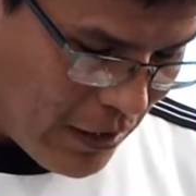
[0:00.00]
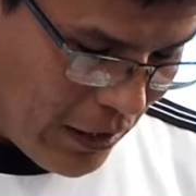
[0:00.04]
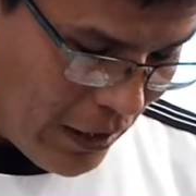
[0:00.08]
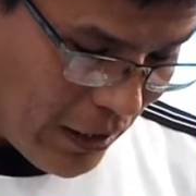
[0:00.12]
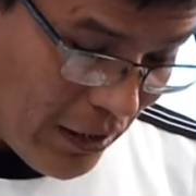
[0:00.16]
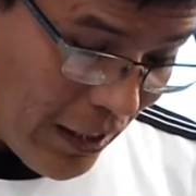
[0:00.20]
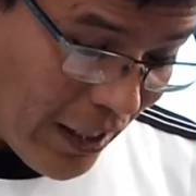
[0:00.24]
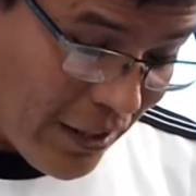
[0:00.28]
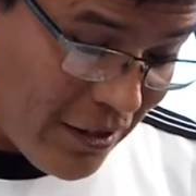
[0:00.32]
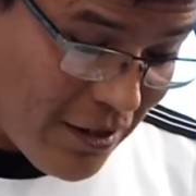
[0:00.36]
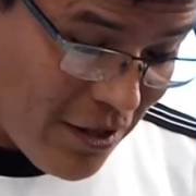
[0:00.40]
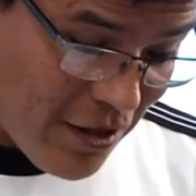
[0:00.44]

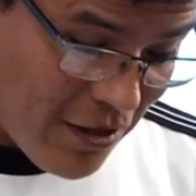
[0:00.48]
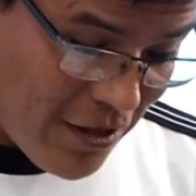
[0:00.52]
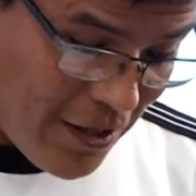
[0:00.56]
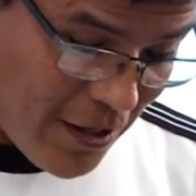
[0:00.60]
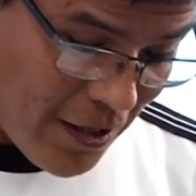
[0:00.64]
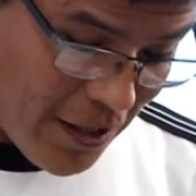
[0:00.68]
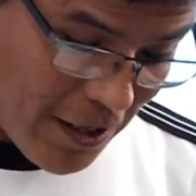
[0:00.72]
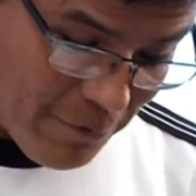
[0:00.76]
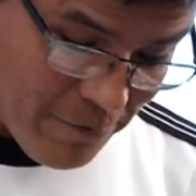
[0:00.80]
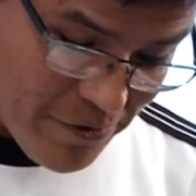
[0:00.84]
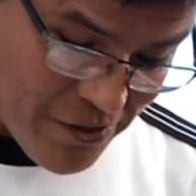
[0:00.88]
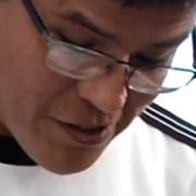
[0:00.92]
I like to
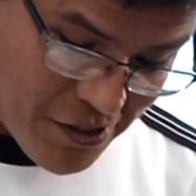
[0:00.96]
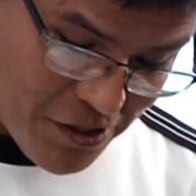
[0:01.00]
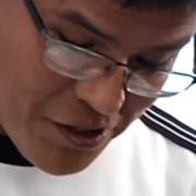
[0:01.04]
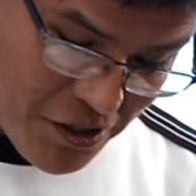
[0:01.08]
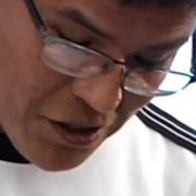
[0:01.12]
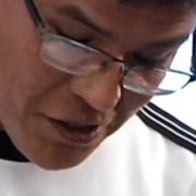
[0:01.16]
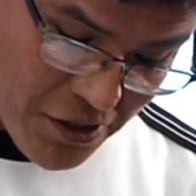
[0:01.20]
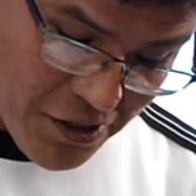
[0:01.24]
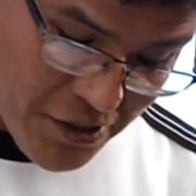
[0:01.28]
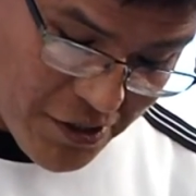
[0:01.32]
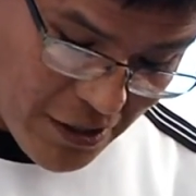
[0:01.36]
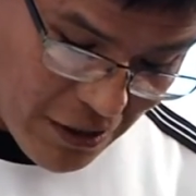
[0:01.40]
think I'm
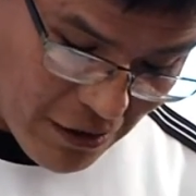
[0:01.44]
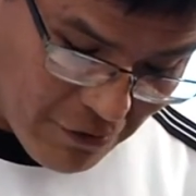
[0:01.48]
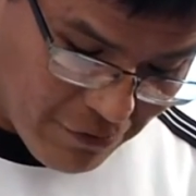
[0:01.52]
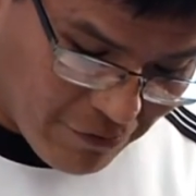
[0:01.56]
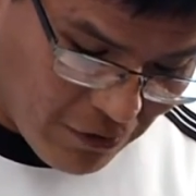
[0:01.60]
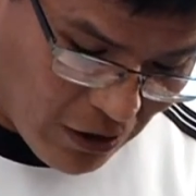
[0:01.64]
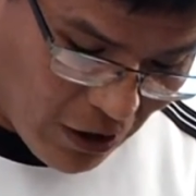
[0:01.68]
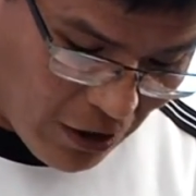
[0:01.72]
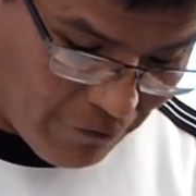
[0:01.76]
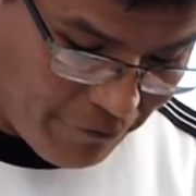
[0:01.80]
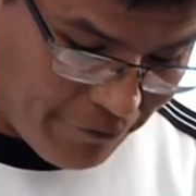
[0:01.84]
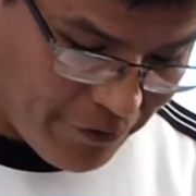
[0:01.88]
just
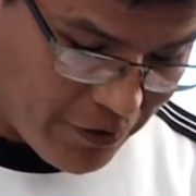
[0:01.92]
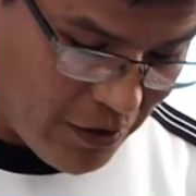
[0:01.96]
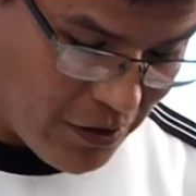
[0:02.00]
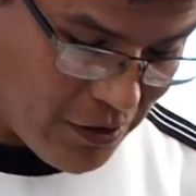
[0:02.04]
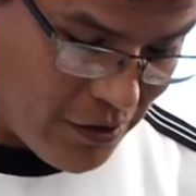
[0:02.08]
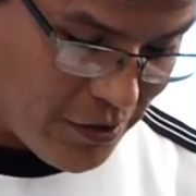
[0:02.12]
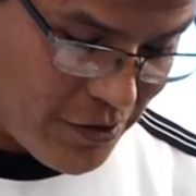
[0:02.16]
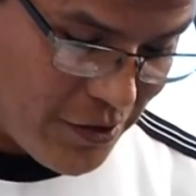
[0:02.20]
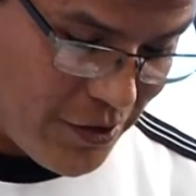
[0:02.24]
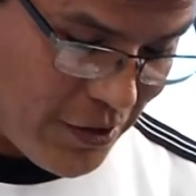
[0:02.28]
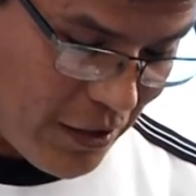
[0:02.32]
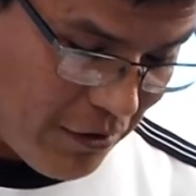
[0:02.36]

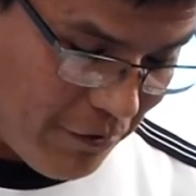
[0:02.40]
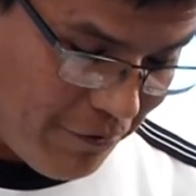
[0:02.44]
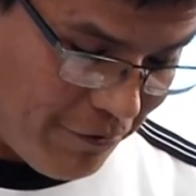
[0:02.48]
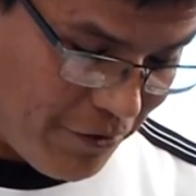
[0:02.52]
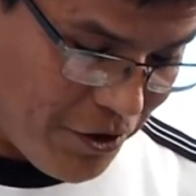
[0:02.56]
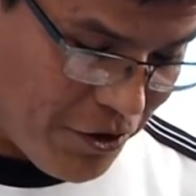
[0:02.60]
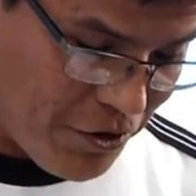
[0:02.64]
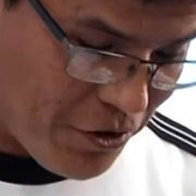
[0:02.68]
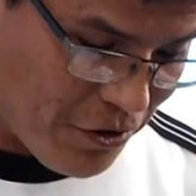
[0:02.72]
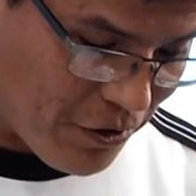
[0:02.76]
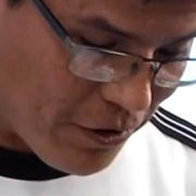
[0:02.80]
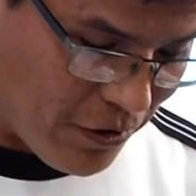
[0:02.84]
self-confident,
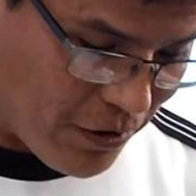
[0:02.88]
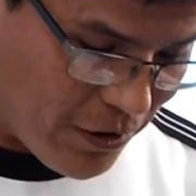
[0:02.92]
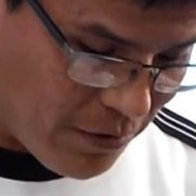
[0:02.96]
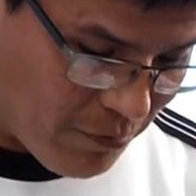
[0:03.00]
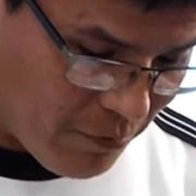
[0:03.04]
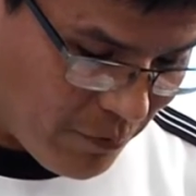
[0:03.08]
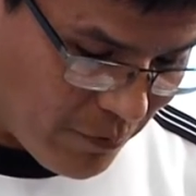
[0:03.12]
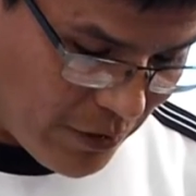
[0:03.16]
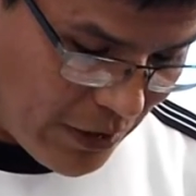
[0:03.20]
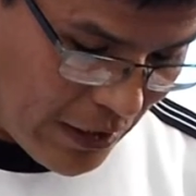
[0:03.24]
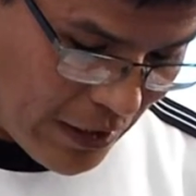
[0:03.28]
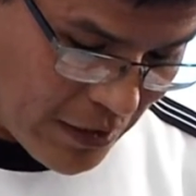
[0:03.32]
self-assured,
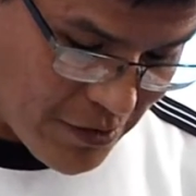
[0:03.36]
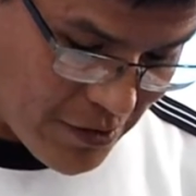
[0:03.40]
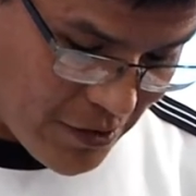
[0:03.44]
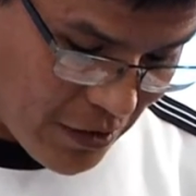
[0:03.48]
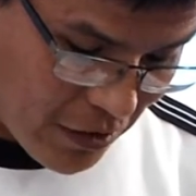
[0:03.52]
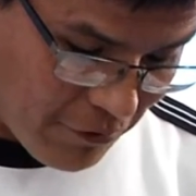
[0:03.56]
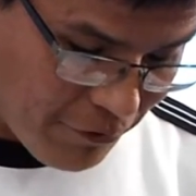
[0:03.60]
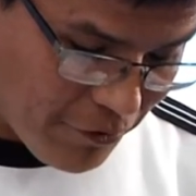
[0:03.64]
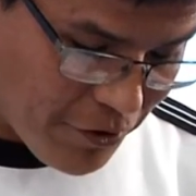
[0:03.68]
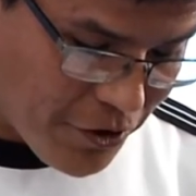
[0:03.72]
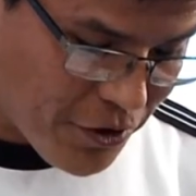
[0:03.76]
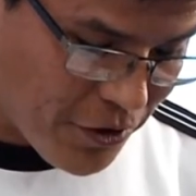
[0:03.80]
and, and
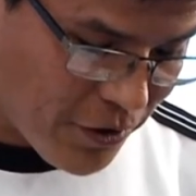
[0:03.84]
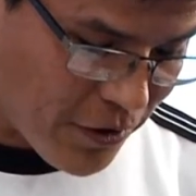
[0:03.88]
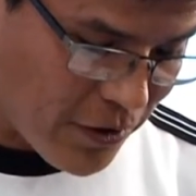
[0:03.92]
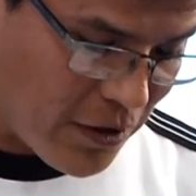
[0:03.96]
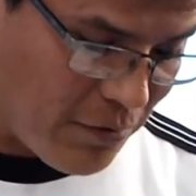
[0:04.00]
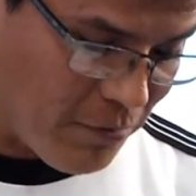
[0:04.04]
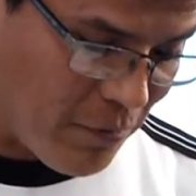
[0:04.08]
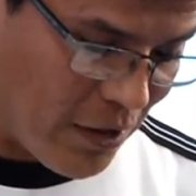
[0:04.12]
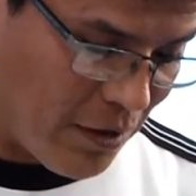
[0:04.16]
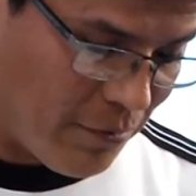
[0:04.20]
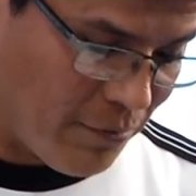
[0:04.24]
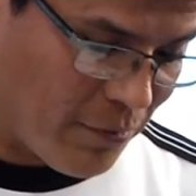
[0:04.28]
self-assured
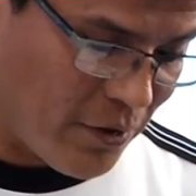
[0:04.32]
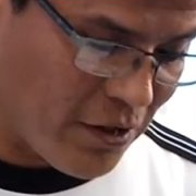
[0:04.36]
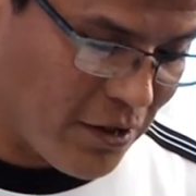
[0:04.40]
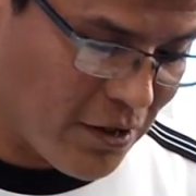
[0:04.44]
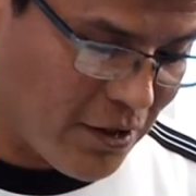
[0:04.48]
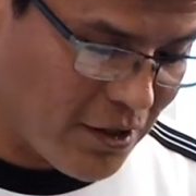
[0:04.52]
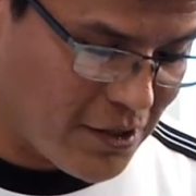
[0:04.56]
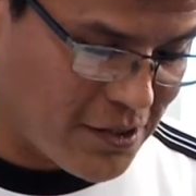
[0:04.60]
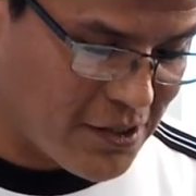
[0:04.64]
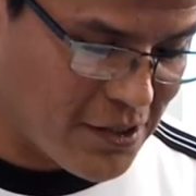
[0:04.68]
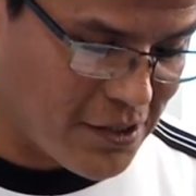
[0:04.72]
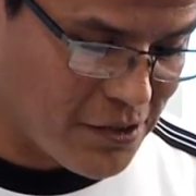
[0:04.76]
in my
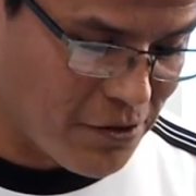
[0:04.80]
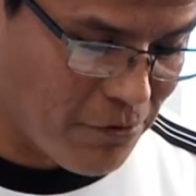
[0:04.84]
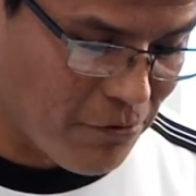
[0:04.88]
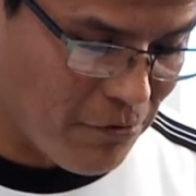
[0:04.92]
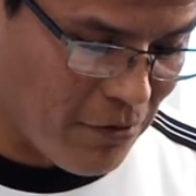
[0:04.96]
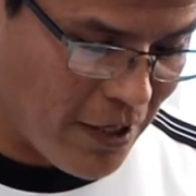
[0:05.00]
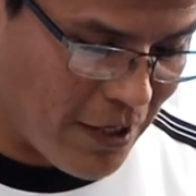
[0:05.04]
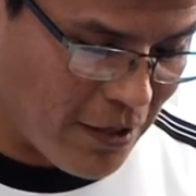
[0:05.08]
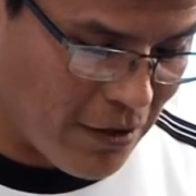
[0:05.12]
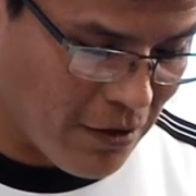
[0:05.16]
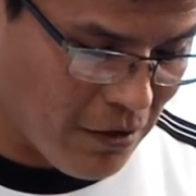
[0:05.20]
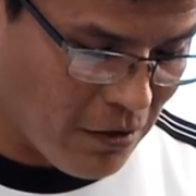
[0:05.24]
abilities as a
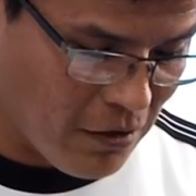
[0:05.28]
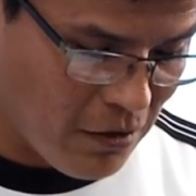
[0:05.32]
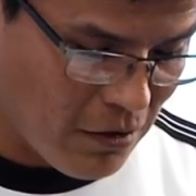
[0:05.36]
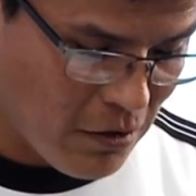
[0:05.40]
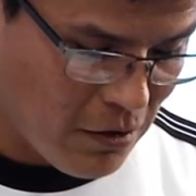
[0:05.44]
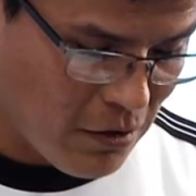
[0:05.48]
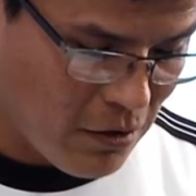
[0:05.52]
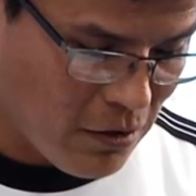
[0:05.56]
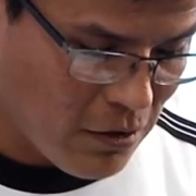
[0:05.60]
writer.